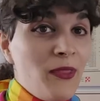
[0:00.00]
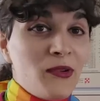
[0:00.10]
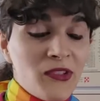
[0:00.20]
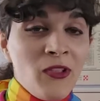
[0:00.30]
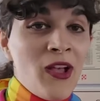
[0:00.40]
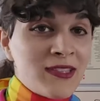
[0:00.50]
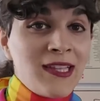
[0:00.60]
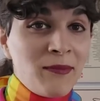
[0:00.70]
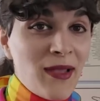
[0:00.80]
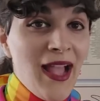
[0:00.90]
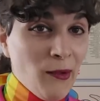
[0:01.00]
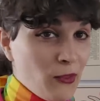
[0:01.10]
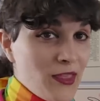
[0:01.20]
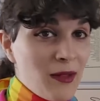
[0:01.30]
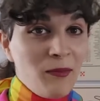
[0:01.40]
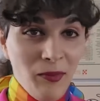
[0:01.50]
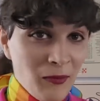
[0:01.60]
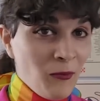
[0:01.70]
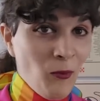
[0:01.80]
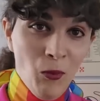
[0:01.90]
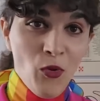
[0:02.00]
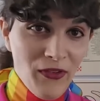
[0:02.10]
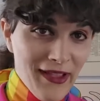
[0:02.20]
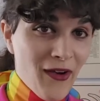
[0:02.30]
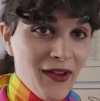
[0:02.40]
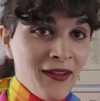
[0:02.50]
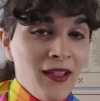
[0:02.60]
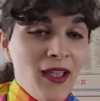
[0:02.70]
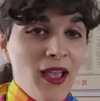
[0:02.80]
There's a lot to unpack with that, but moving on.